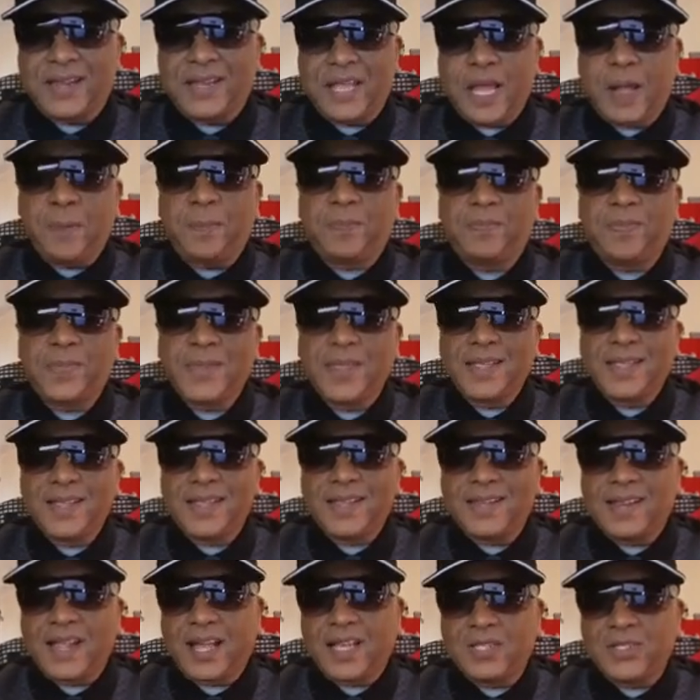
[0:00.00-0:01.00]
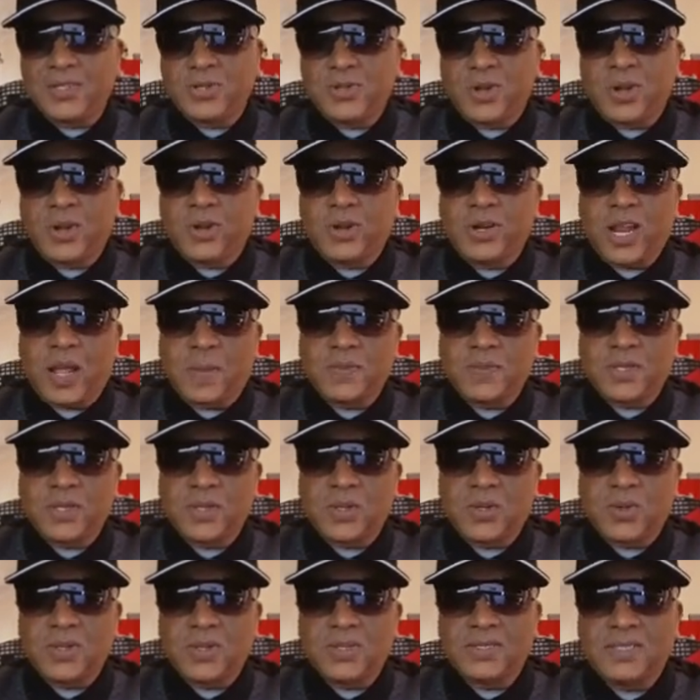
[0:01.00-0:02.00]
Yep, nice to do a corruption
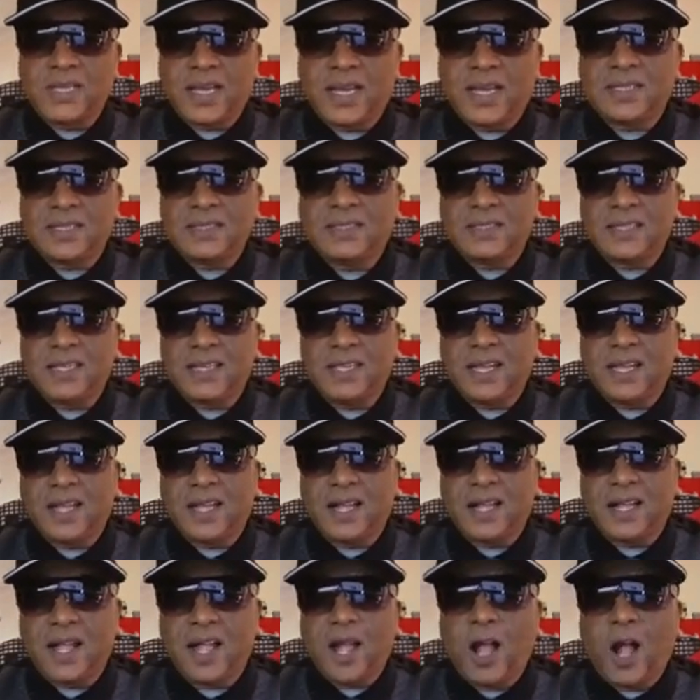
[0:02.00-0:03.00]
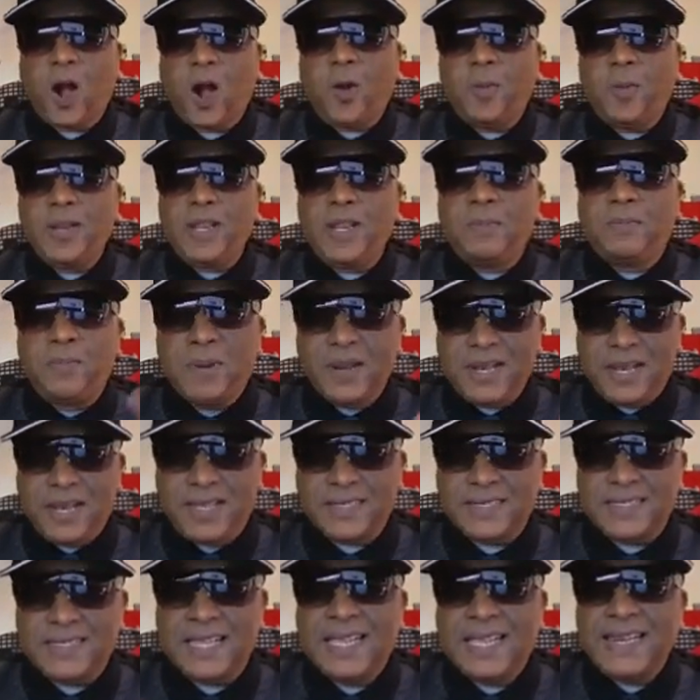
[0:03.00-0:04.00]
quiz here and see how many
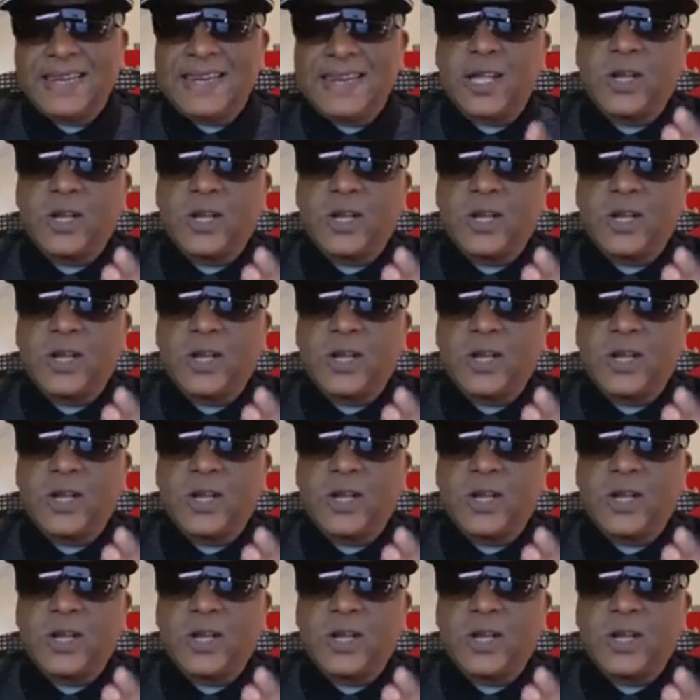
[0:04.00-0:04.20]
billions.